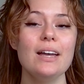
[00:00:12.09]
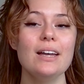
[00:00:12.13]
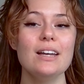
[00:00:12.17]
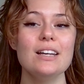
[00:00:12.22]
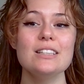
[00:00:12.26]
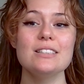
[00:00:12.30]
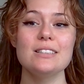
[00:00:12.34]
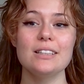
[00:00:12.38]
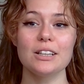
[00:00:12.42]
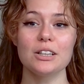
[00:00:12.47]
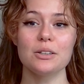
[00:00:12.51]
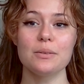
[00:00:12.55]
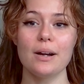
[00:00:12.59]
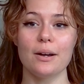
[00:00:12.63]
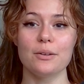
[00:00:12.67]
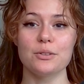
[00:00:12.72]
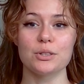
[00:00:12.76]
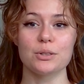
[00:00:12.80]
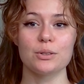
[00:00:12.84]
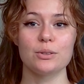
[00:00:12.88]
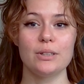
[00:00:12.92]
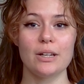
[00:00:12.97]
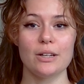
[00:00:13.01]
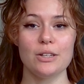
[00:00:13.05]
Stick around
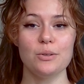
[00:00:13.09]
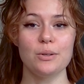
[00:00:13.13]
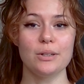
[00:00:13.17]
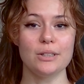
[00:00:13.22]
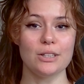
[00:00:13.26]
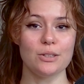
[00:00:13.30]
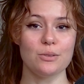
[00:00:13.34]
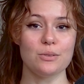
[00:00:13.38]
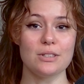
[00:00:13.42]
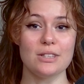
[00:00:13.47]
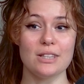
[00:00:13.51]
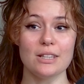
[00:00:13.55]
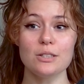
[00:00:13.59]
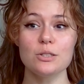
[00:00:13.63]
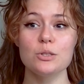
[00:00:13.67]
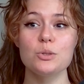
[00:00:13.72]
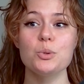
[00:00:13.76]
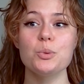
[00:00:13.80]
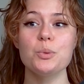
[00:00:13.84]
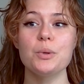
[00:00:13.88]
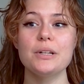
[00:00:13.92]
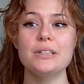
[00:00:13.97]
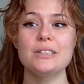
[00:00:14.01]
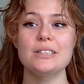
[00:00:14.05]
to learn how you can use this
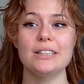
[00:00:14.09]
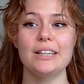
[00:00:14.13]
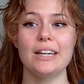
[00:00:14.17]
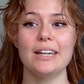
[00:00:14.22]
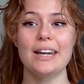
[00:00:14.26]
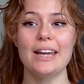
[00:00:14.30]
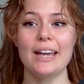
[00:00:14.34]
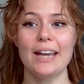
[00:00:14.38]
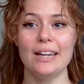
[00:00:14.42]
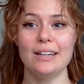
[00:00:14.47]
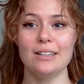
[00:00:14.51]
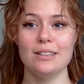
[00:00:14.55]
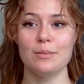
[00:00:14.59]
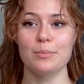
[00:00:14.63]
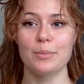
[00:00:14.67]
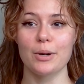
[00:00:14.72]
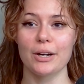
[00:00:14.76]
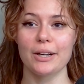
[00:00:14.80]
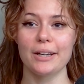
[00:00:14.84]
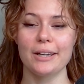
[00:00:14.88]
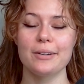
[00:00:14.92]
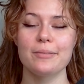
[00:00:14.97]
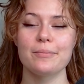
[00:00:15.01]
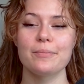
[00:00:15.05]
tool to get ahead in the
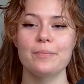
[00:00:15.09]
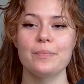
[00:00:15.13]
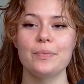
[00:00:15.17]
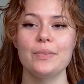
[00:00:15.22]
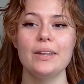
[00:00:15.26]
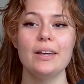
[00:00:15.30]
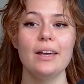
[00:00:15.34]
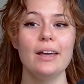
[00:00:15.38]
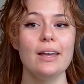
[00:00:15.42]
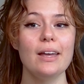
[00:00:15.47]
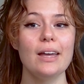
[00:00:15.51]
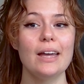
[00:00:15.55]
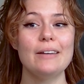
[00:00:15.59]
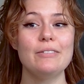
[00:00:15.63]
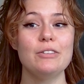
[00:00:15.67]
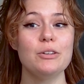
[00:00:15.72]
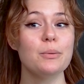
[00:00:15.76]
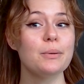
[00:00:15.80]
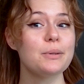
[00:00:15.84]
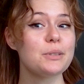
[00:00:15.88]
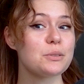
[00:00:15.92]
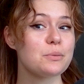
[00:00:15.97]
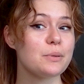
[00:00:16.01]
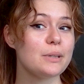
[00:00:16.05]
market. If you
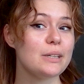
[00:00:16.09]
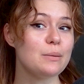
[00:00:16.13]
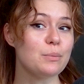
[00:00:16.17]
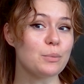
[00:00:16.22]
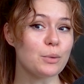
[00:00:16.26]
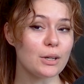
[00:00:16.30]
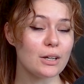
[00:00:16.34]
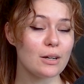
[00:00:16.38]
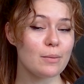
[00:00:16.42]
want to read more